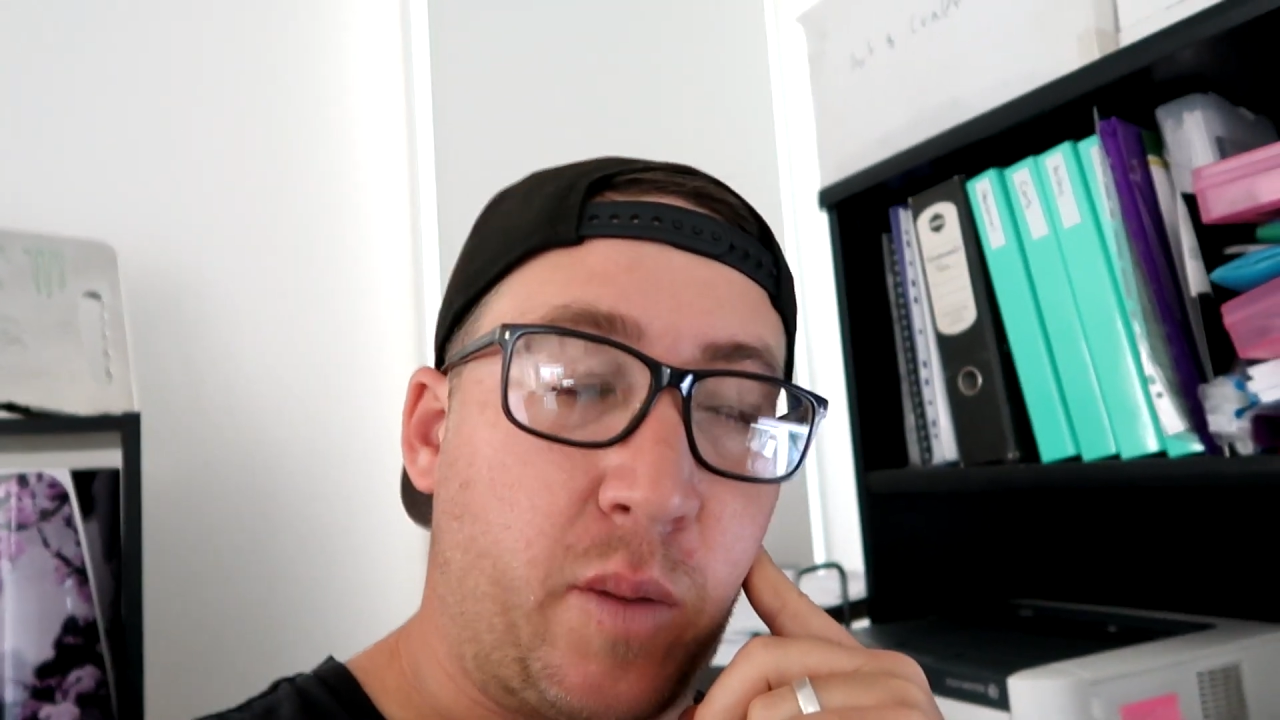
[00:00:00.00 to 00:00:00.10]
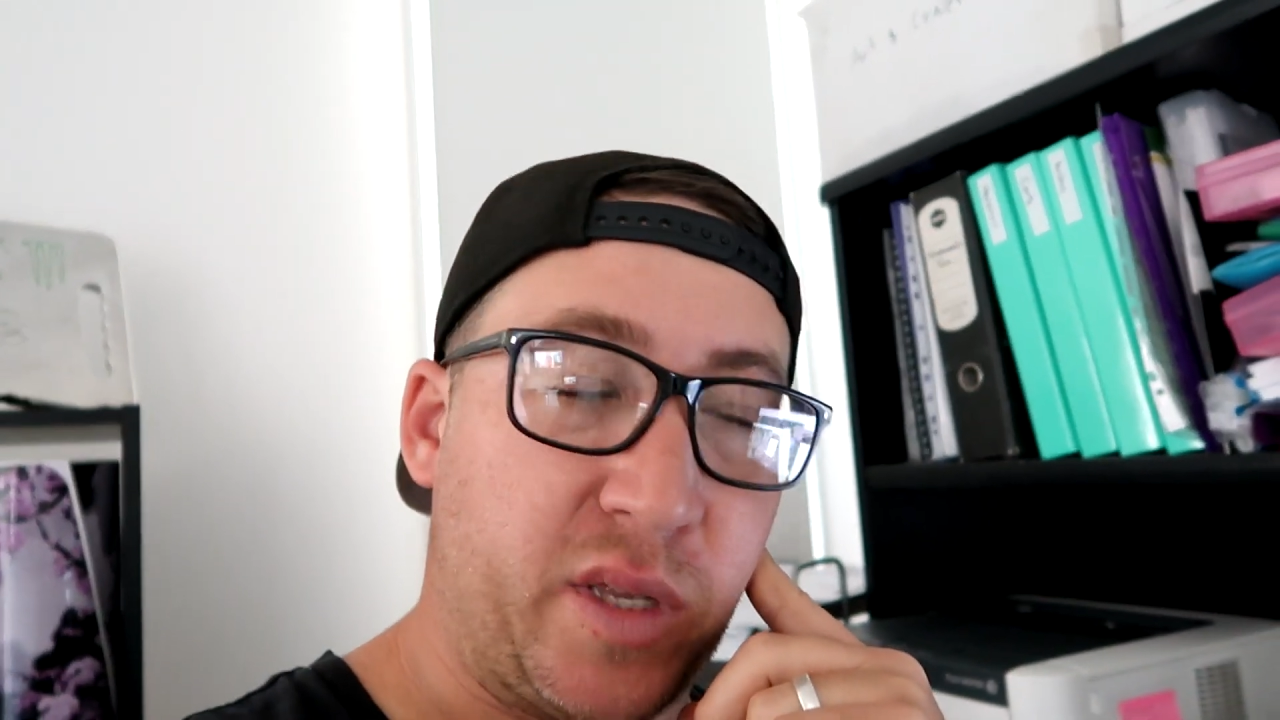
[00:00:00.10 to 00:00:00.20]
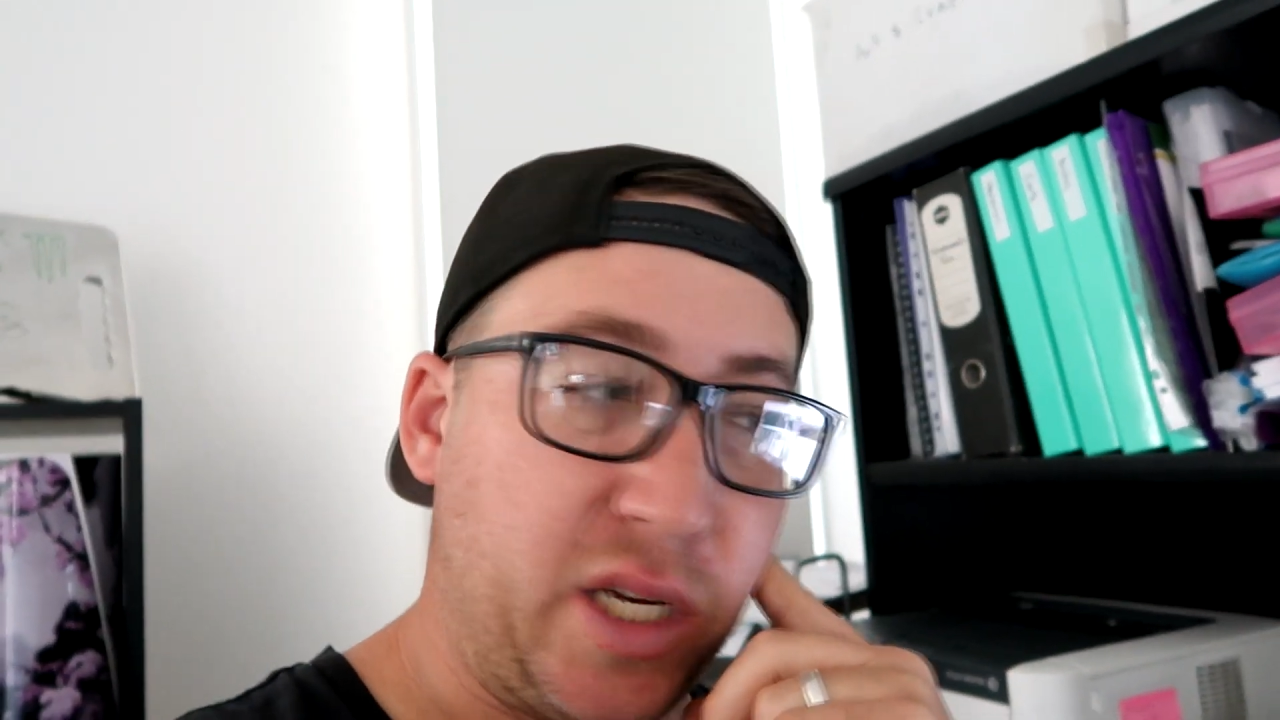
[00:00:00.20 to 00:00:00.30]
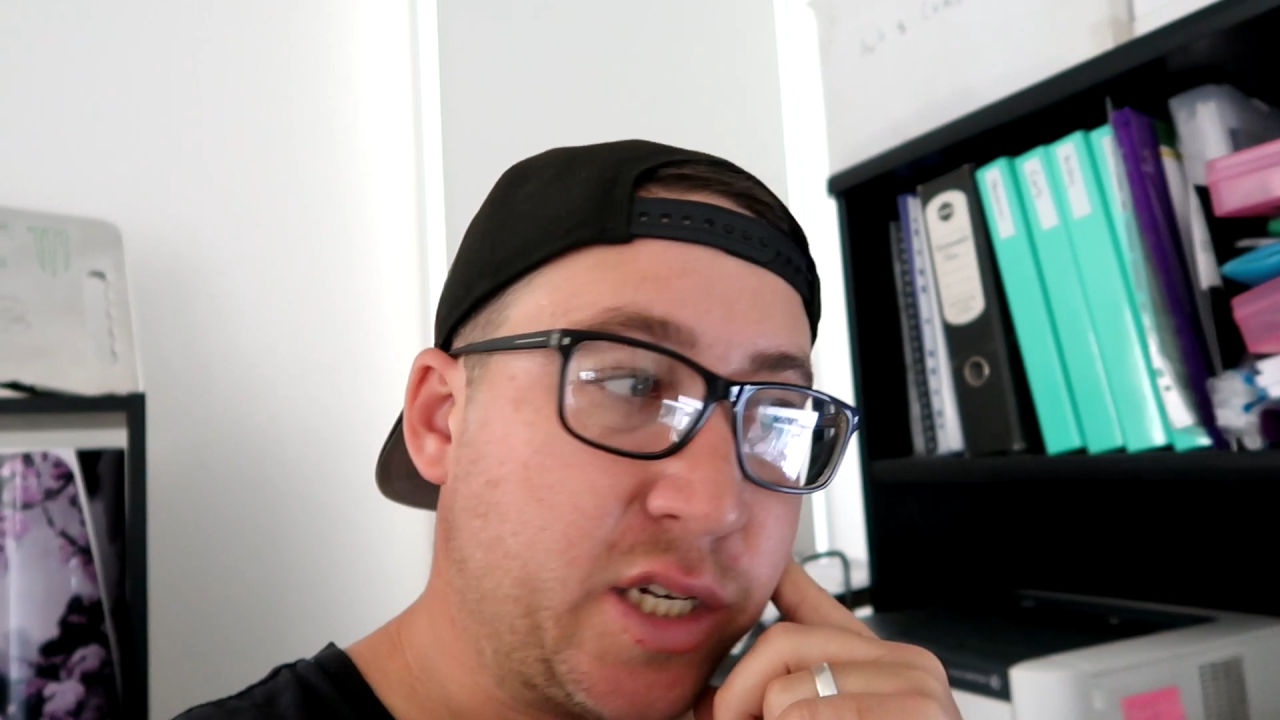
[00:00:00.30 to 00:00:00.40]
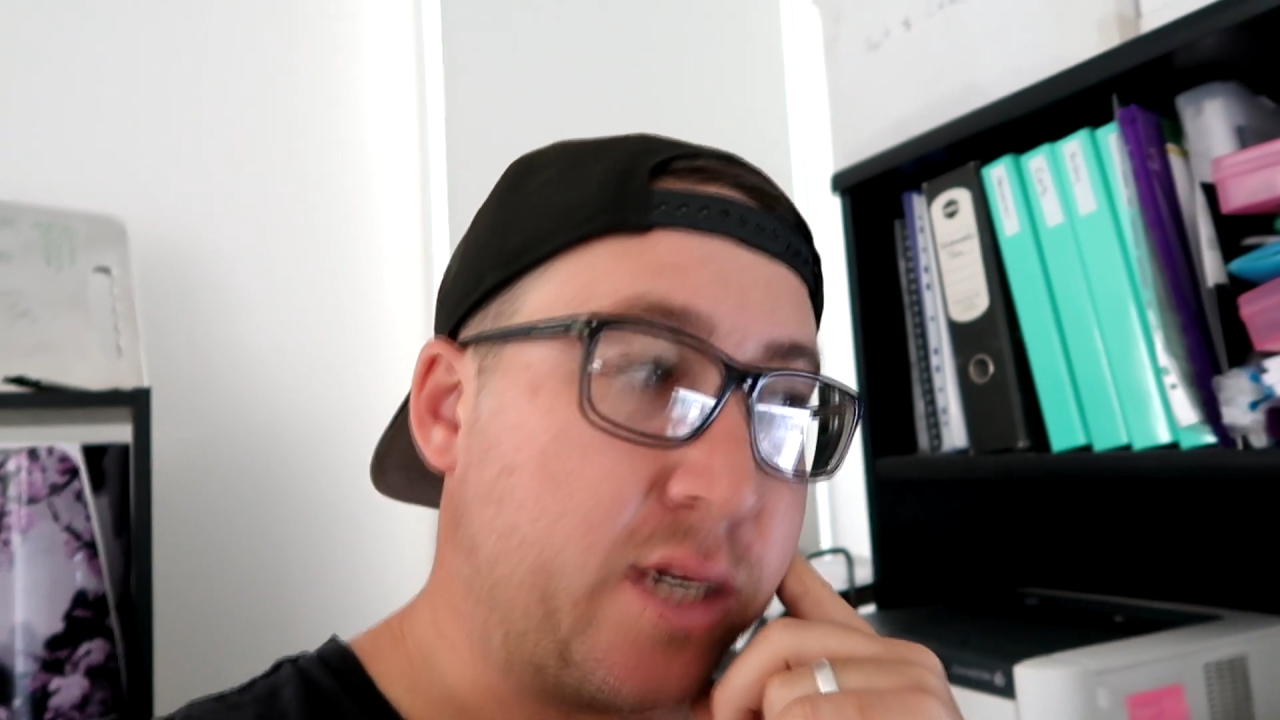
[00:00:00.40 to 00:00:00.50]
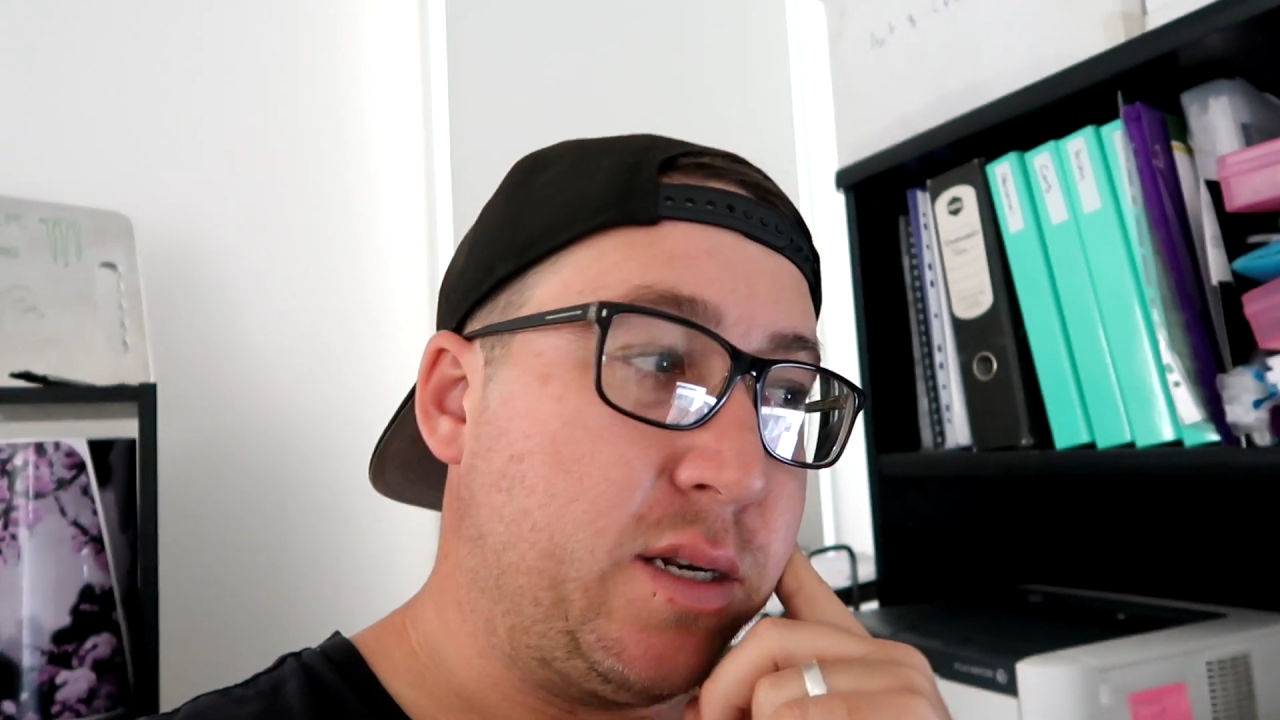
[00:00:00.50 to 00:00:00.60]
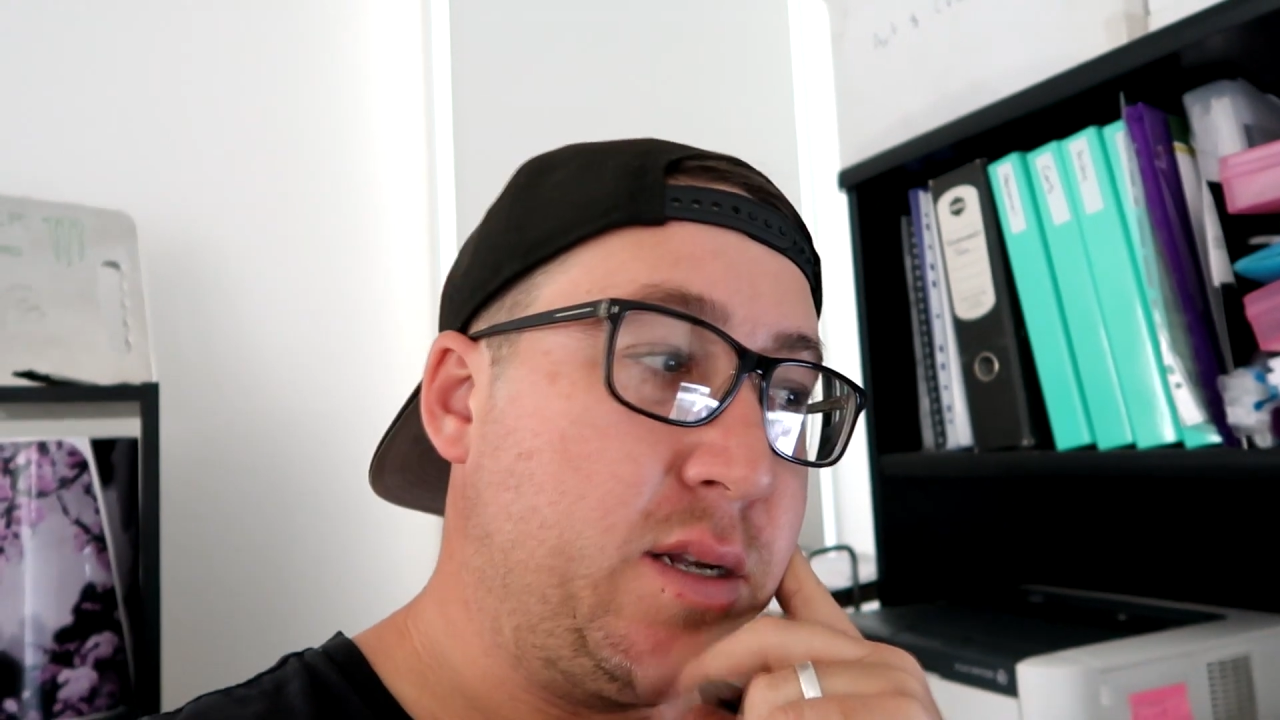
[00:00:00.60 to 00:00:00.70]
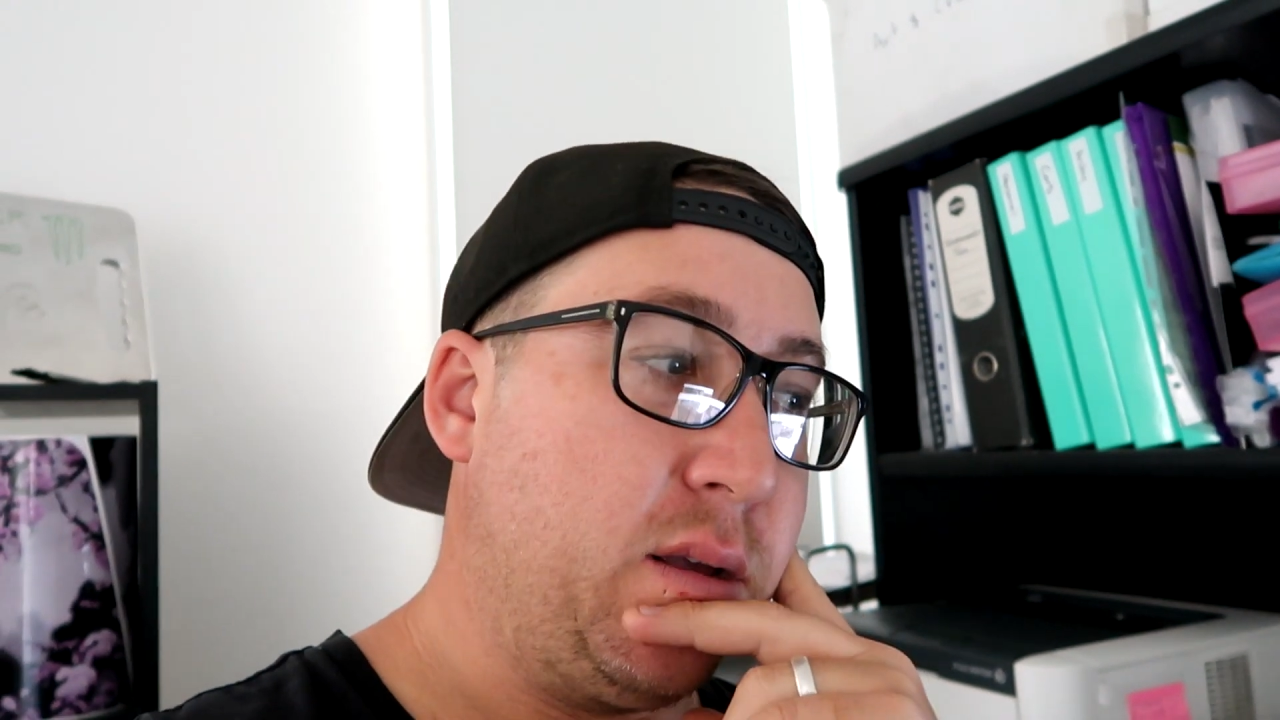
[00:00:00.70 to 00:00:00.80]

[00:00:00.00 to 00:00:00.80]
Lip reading: competition,